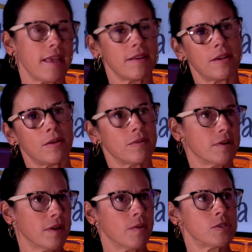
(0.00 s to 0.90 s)
you know,
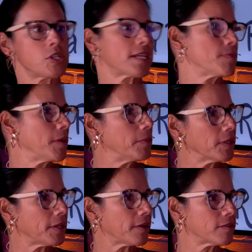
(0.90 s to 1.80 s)
would you like to be a
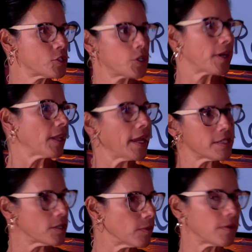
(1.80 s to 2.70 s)
millionaire? Sure, I'd like
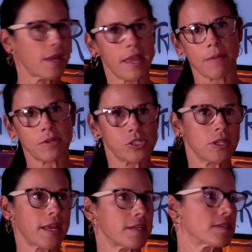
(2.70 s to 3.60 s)
to. Hey, would you
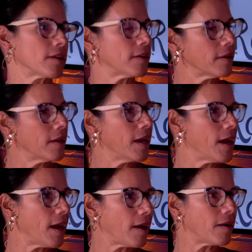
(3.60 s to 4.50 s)
like to,
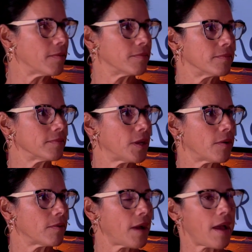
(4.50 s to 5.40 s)
you
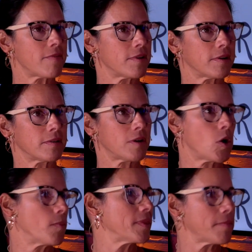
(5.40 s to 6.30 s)
know, have a
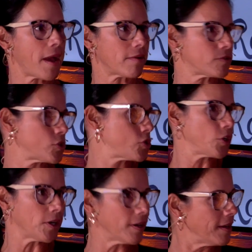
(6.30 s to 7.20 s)
home in the mountains?
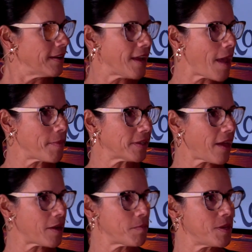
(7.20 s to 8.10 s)
Sure. Right. I mean, a
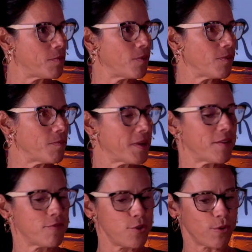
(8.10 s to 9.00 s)
lot of people, but
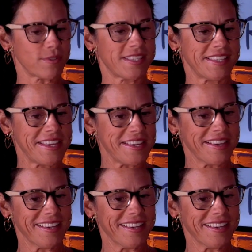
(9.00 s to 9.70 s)
if you don't see